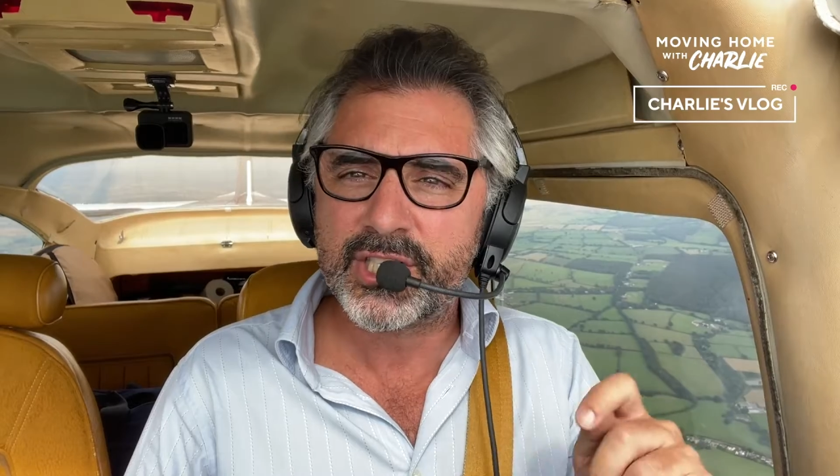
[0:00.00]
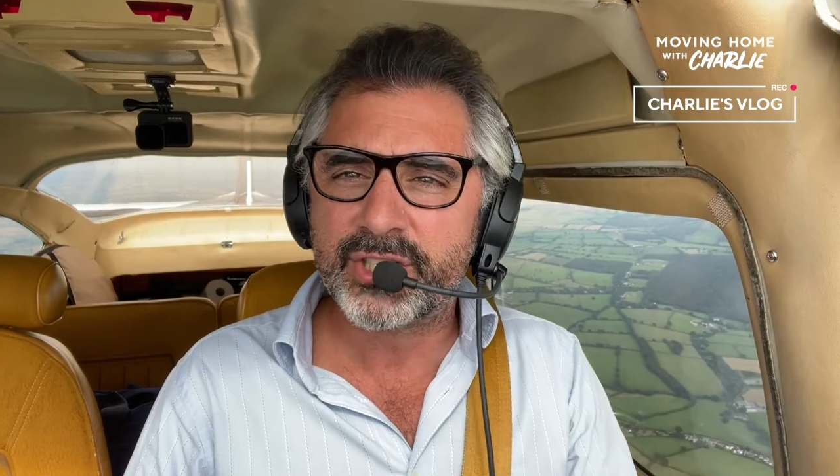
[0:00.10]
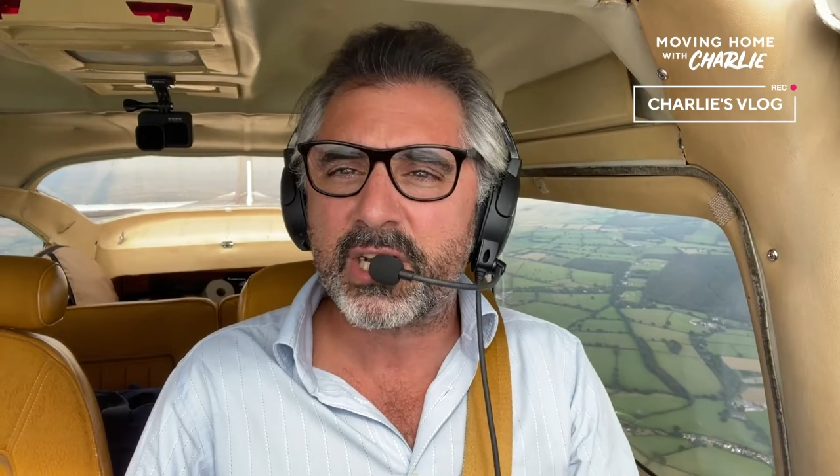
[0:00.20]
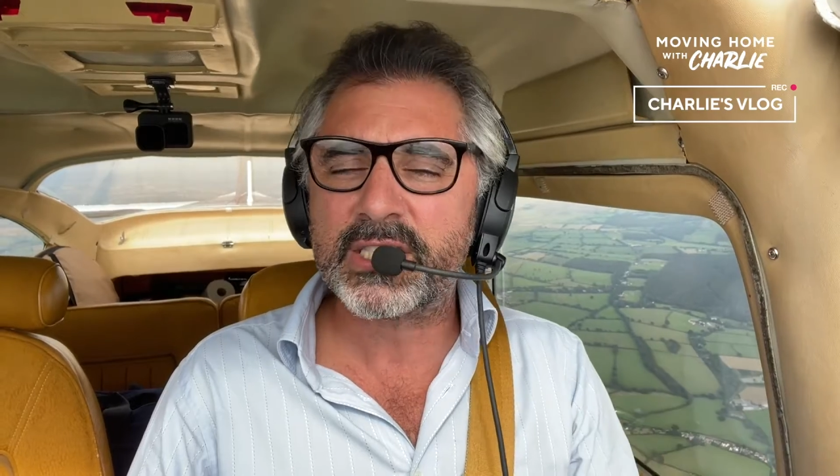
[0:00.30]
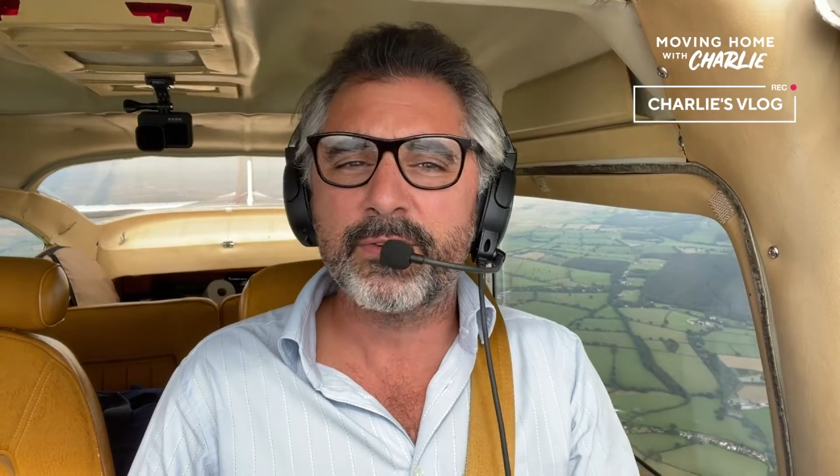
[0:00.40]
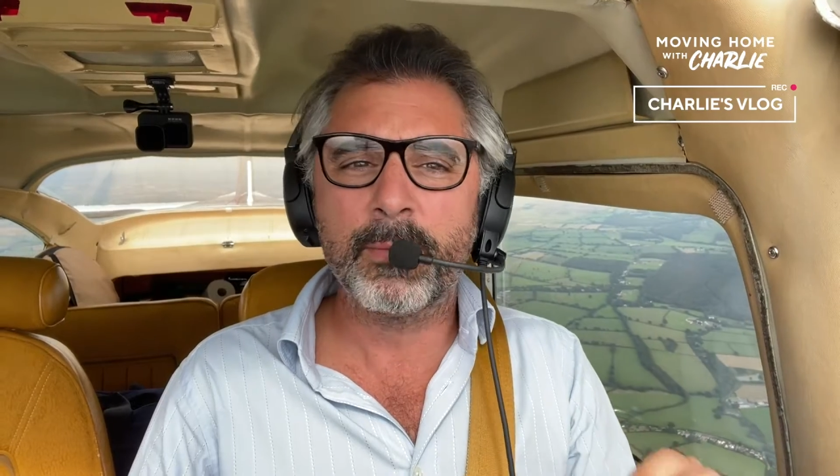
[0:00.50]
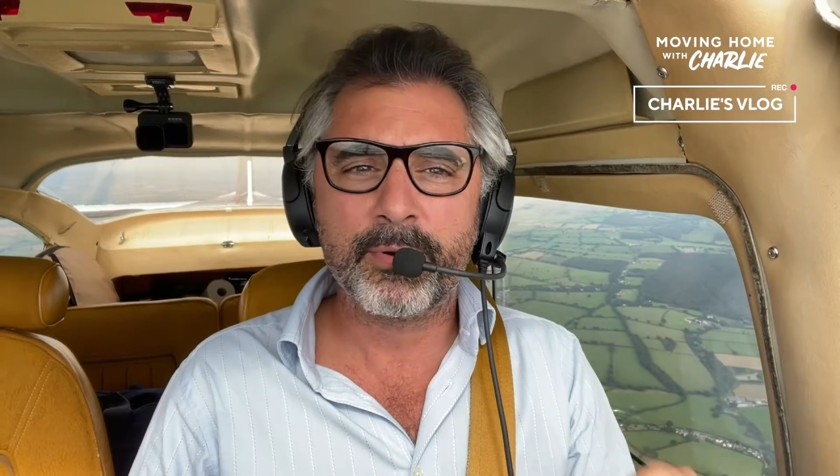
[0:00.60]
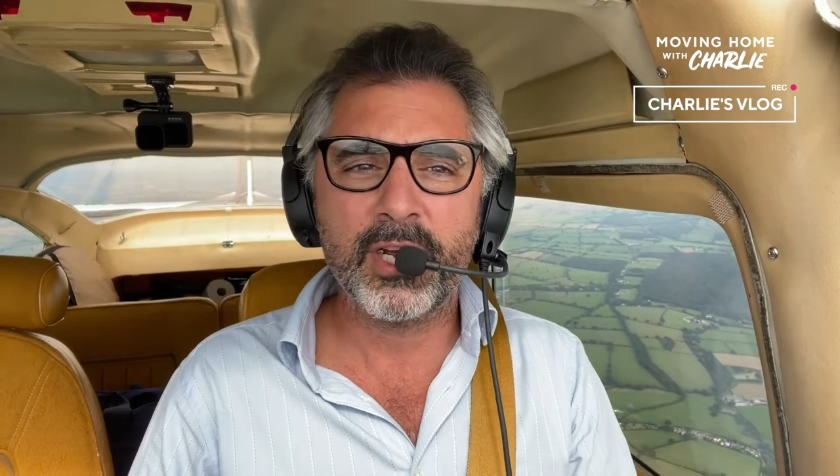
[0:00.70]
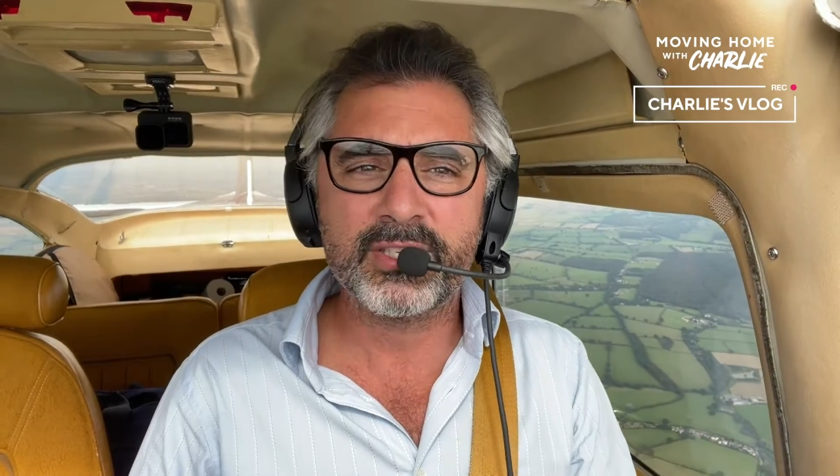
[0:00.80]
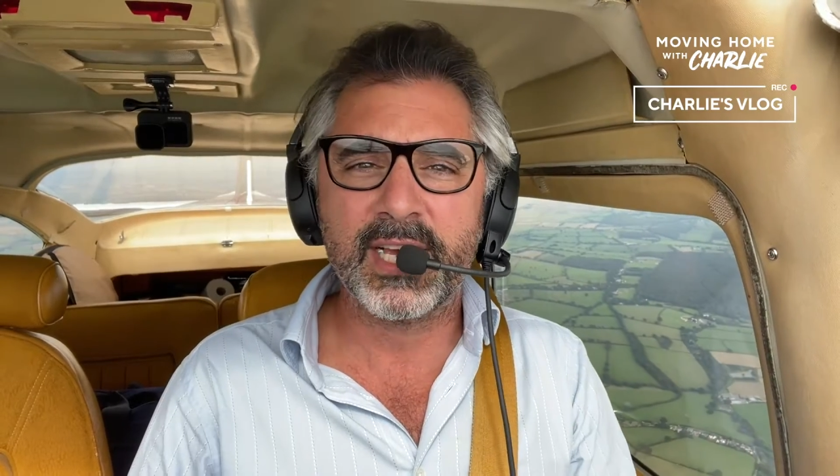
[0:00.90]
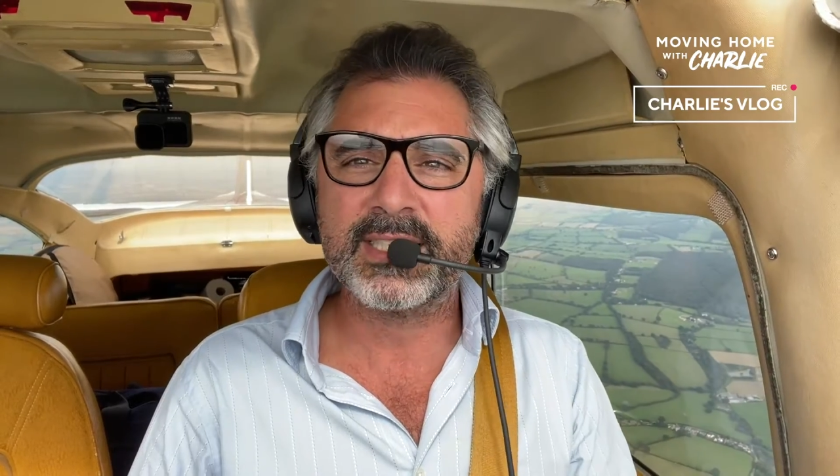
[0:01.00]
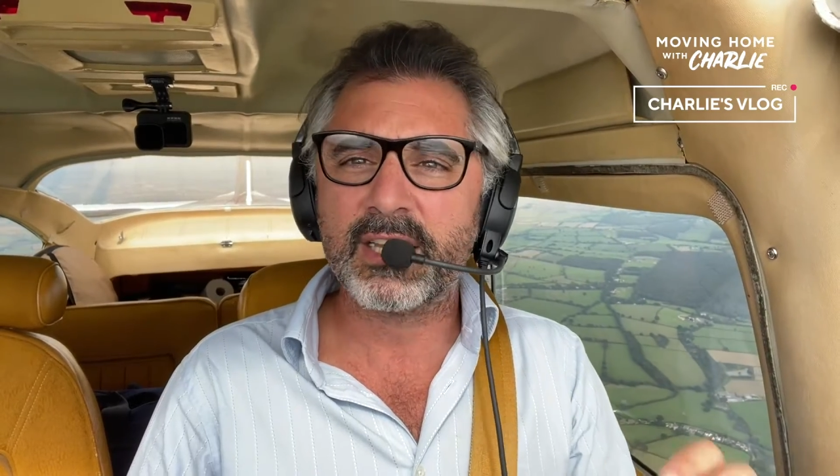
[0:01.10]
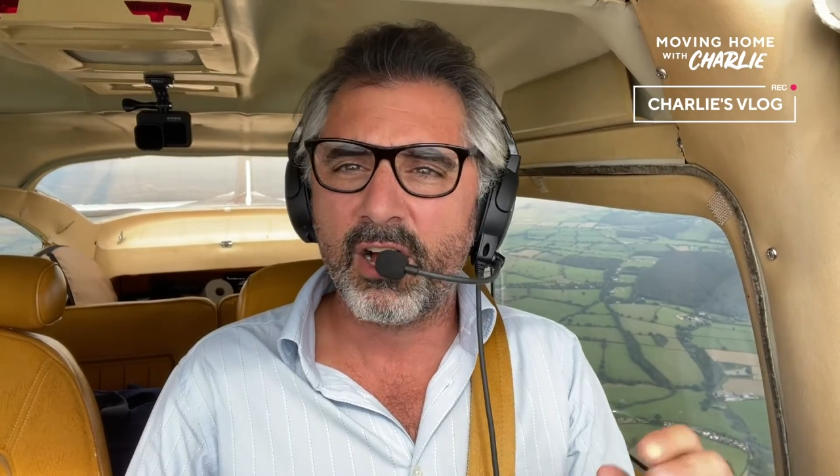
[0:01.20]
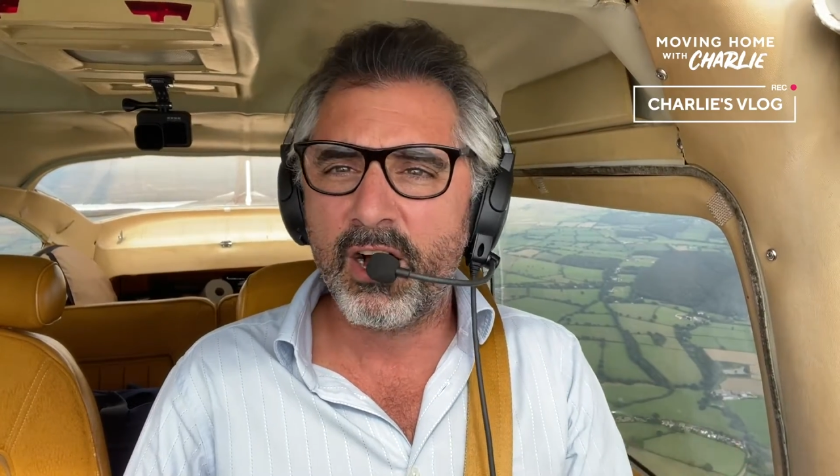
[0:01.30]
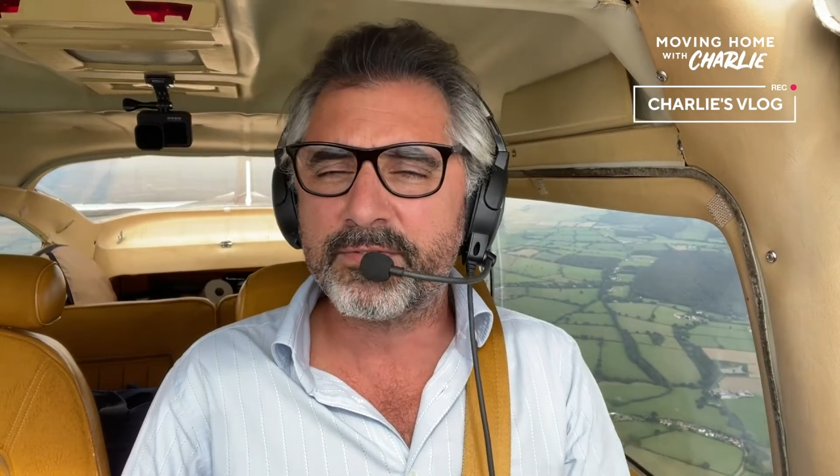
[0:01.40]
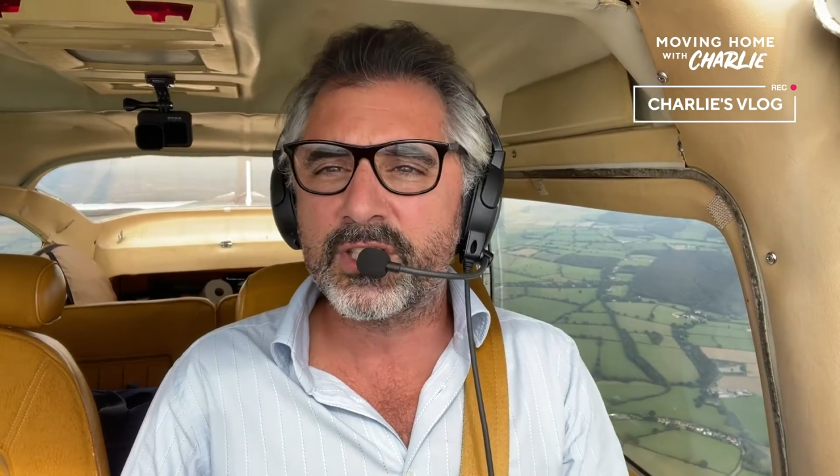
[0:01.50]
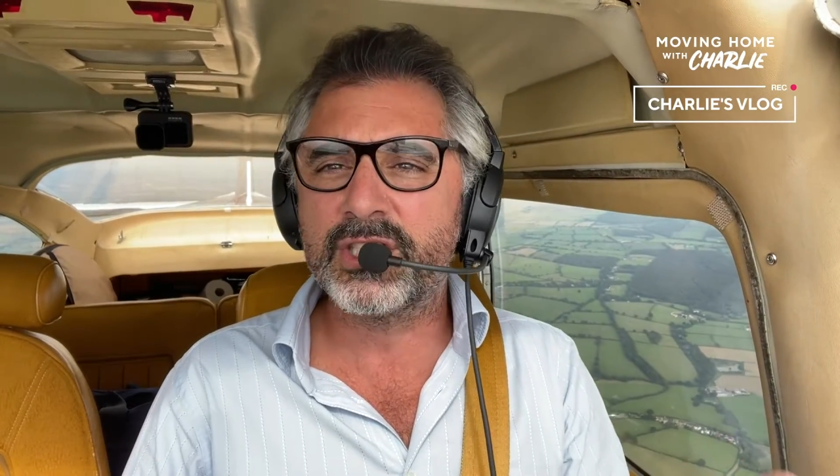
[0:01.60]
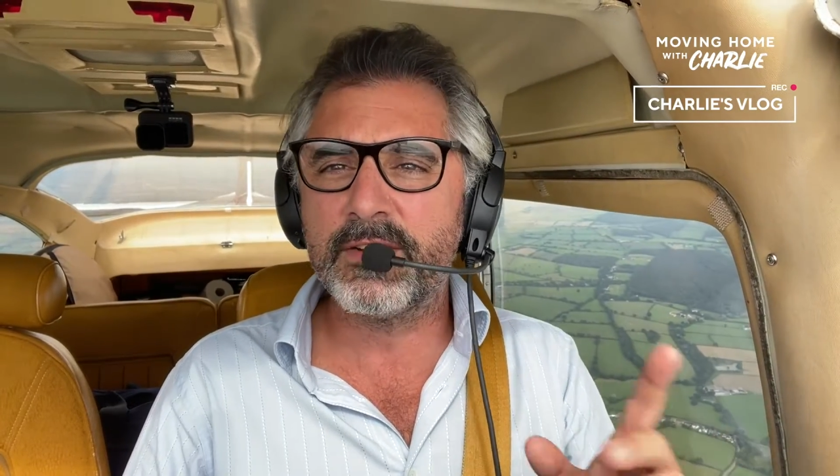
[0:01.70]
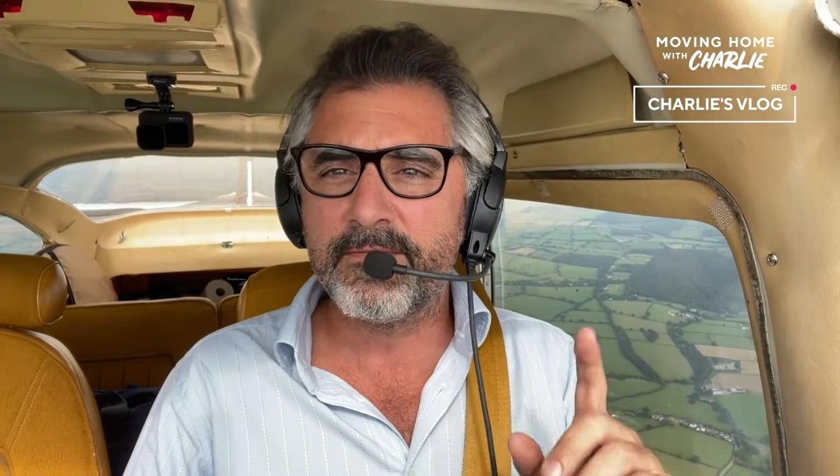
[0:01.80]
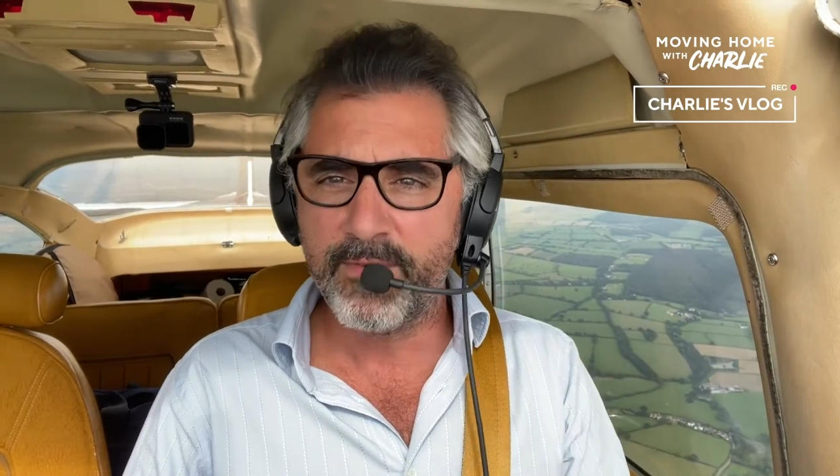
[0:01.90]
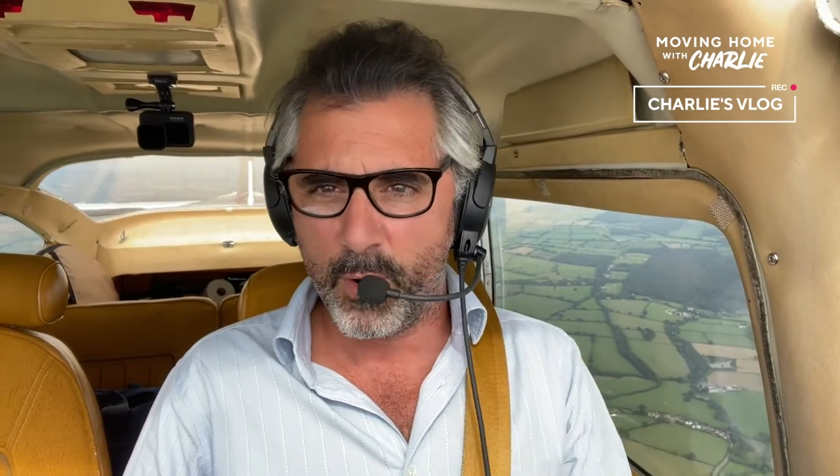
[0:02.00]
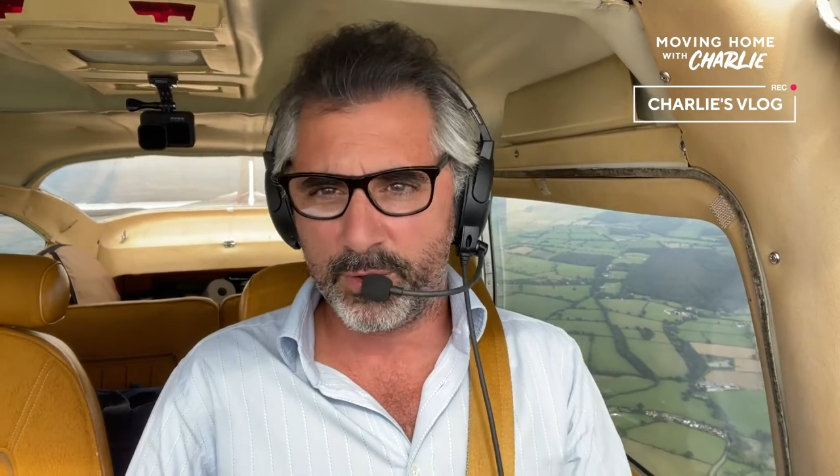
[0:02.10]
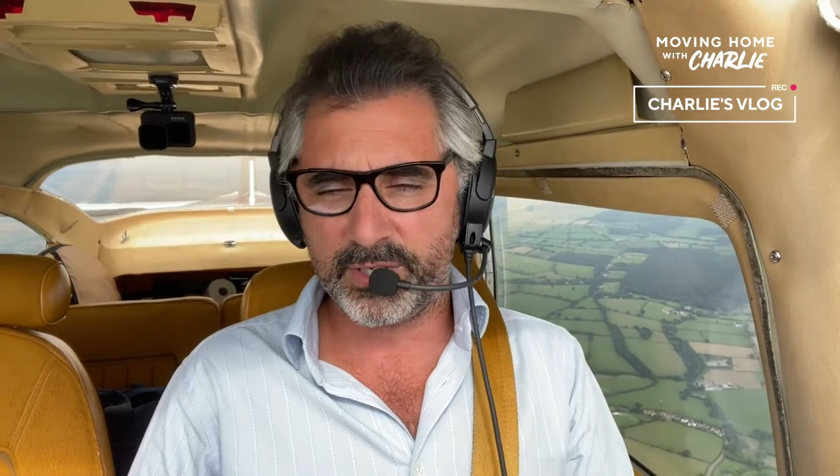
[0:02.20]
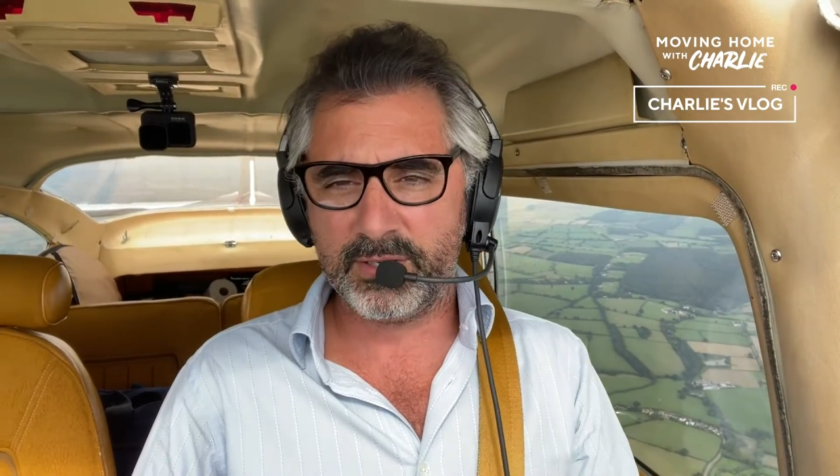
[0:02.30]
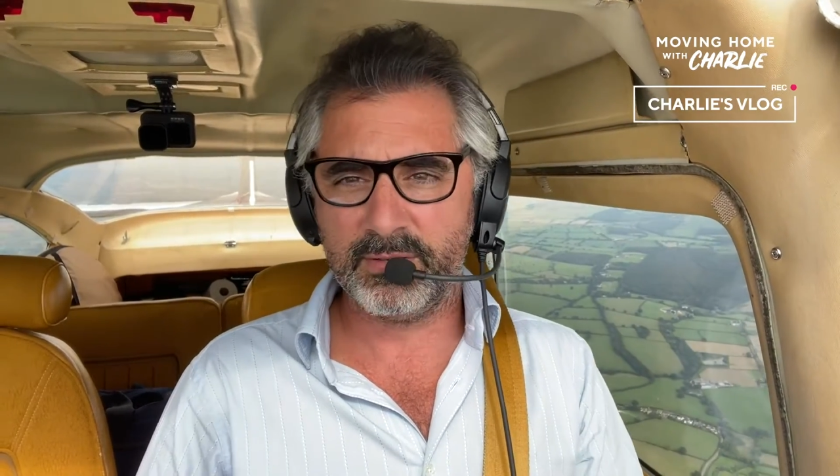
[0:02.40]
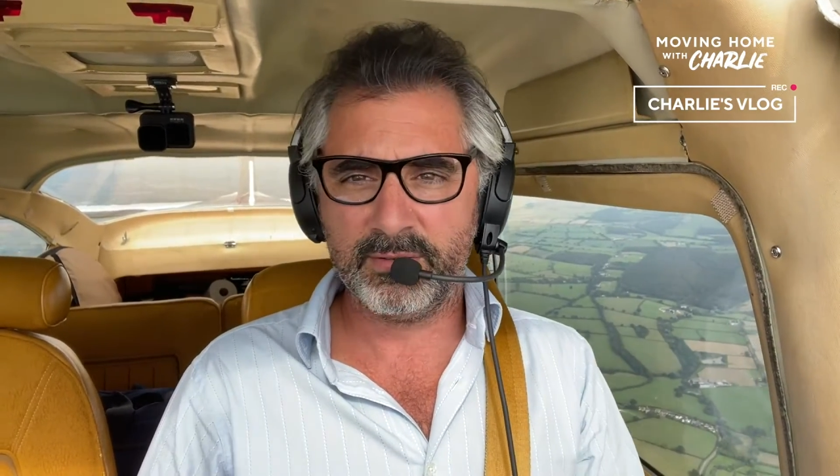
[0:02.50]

stressful process after divorce.